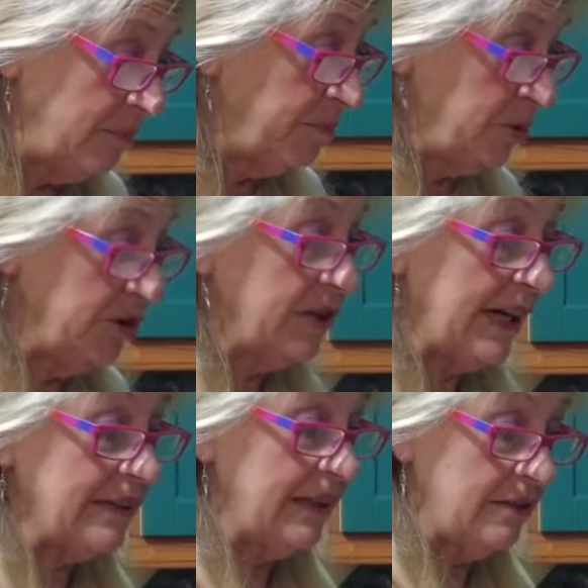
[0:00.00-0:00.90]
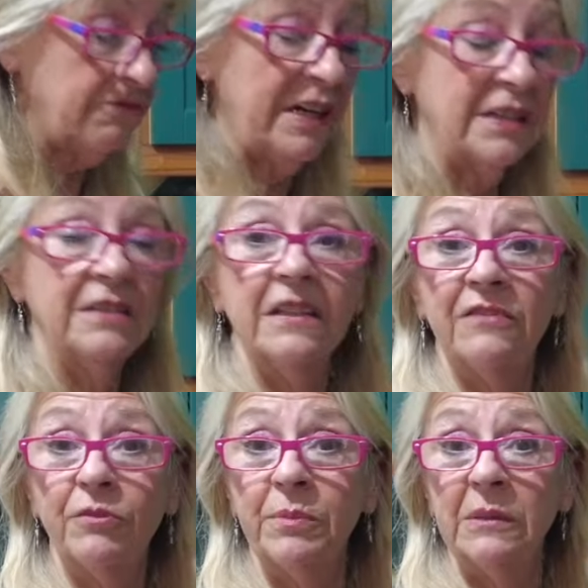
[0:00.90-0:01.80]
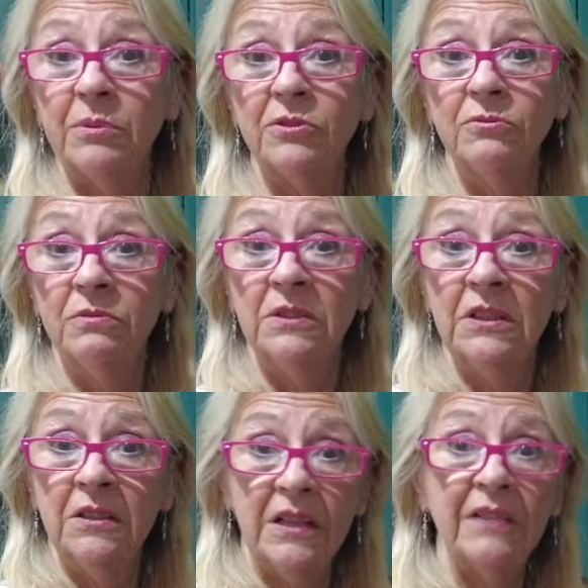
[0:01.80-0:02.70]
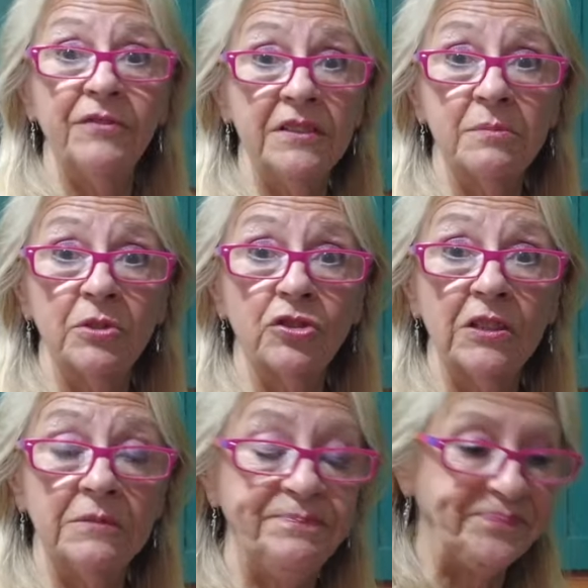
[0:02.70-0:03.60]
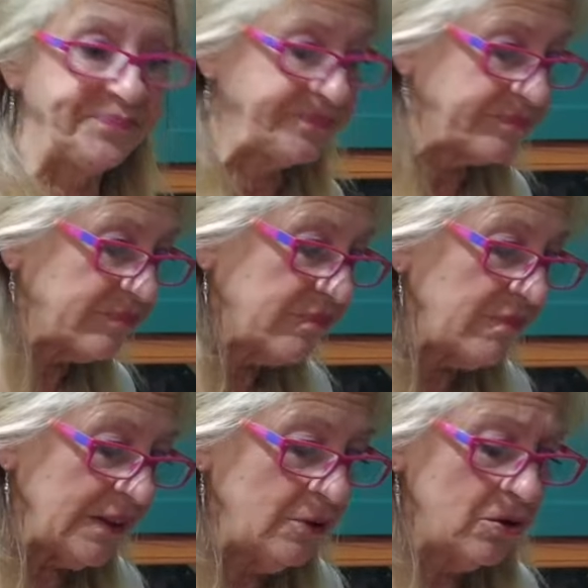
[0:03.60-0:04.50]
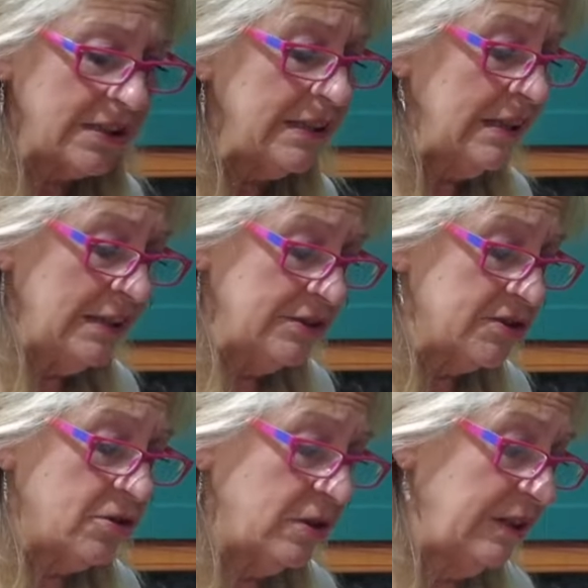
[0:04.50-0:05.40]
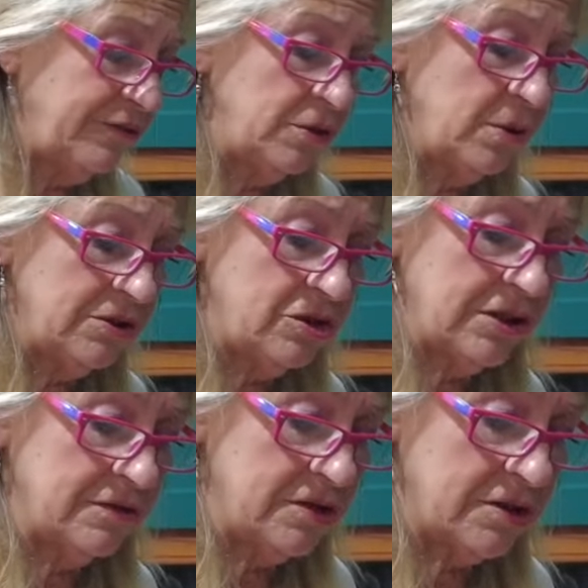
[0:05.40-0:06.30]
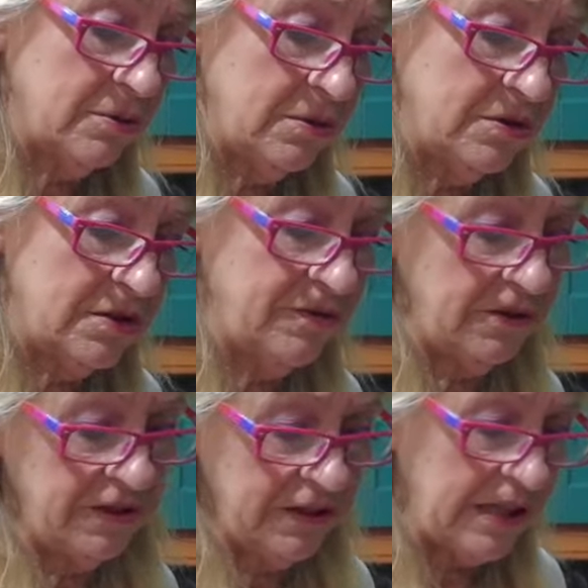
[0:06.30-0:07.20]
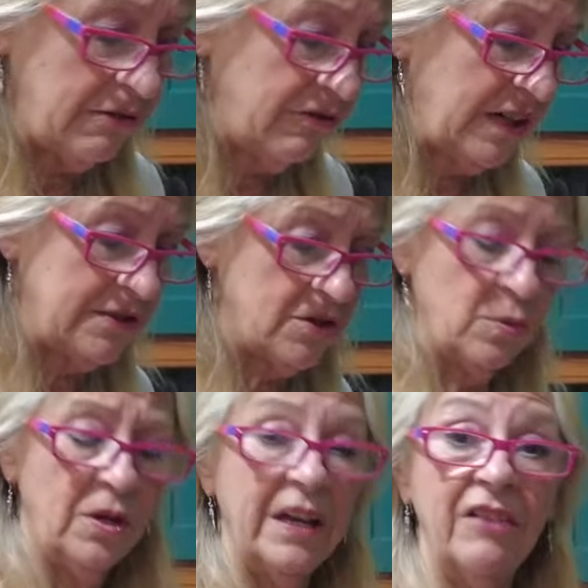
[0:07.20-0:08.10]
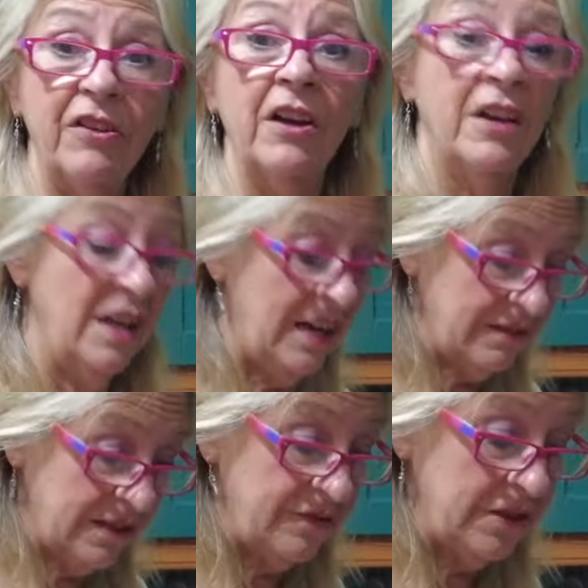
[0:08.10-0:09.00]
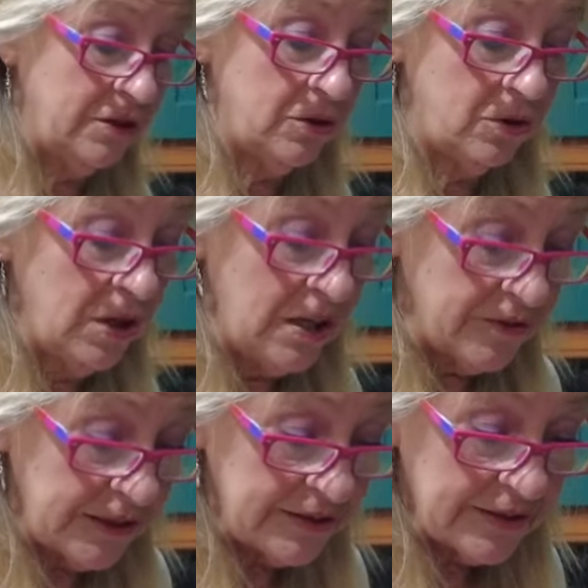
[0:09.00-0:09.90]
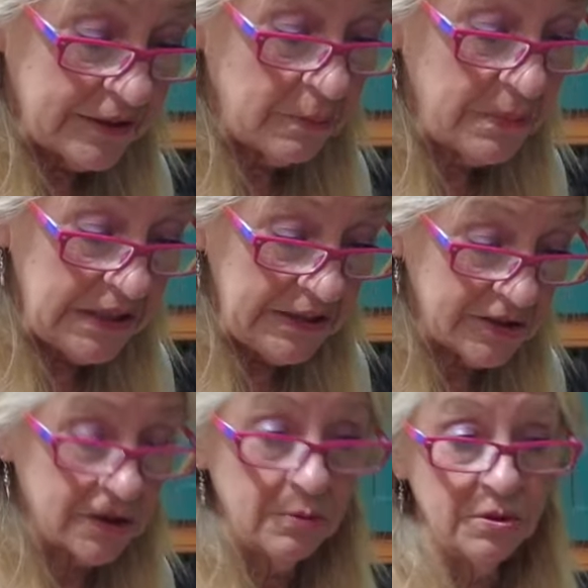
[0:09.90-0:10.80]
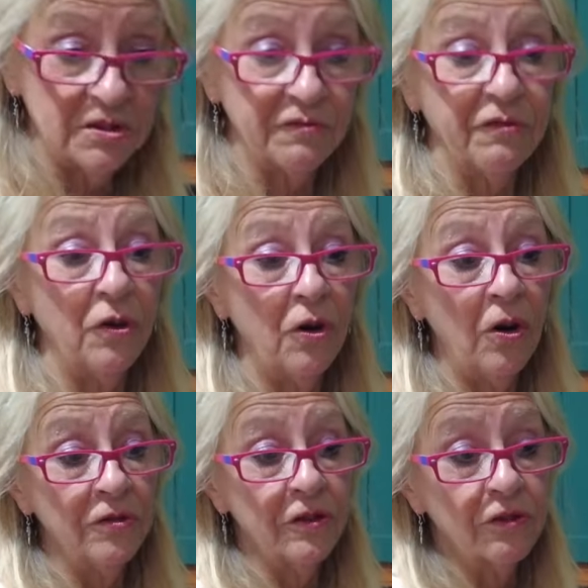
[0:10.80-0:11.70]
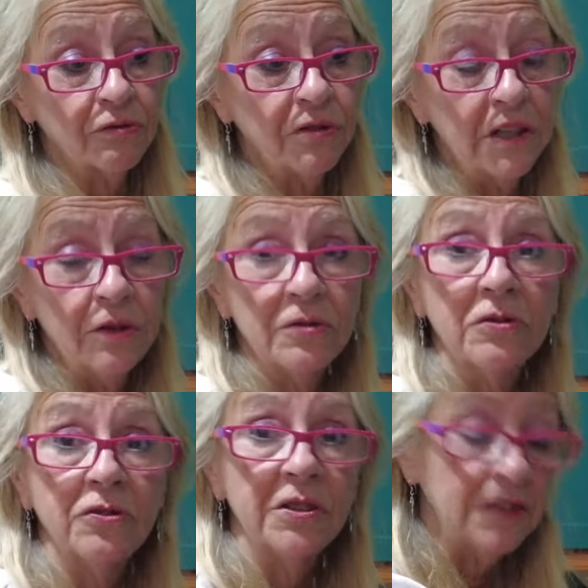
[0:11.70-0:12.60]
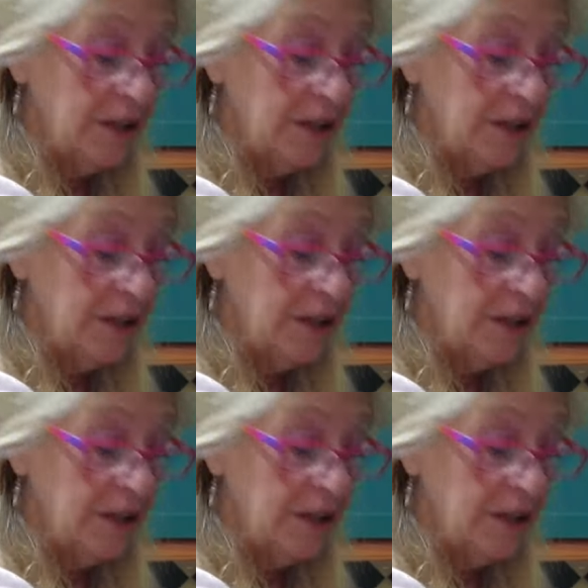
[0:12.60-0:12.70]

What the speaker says: But you can get a rack in there for people who have this machine. Okay, so if you want your chicken skewers, if you're in your caravans or whatever, give it a go. These little mini skewers for the 300,